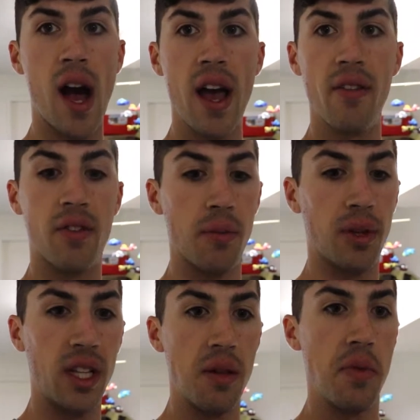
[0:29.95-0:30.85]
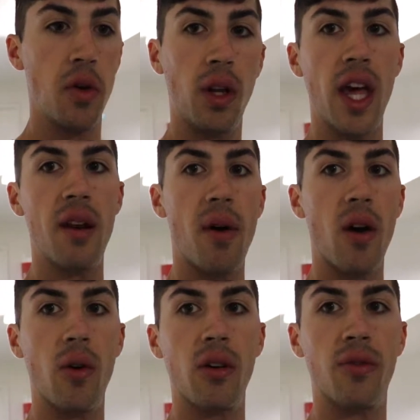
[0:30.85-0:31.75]
I've completely mutilated my
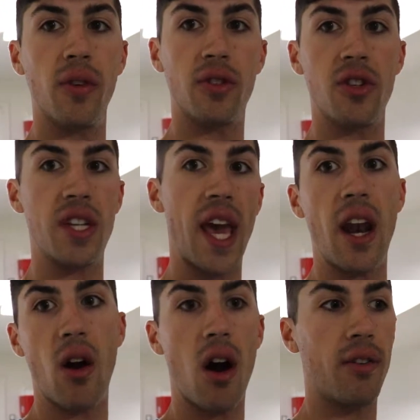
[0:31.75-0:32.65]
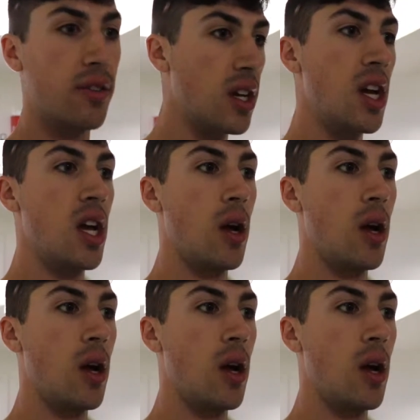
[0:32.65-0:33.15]
oil filter to get it off.